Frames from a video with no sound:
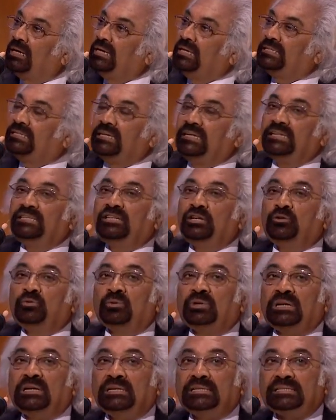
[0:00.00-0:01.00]
It's easy to
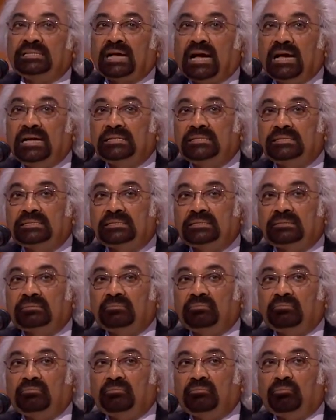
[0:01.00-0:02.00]
criticize.
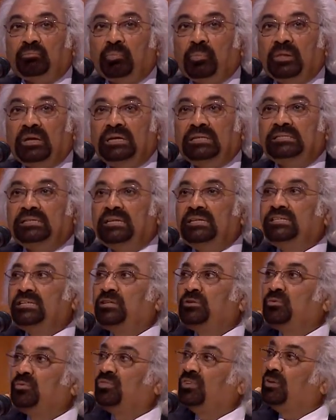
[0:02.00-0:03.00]
It's easy
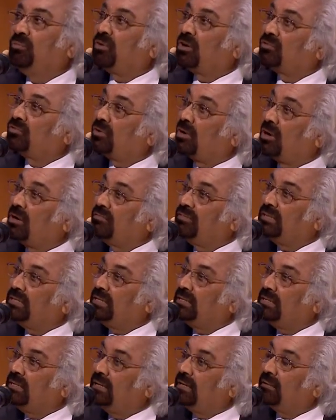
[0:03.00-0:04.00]
to see what's wrong with
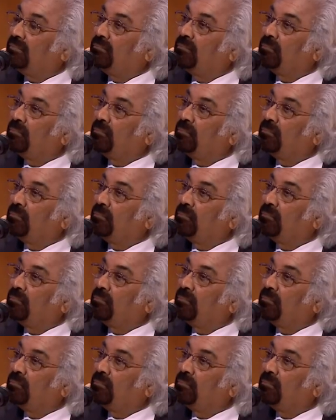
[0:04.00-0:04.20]
India.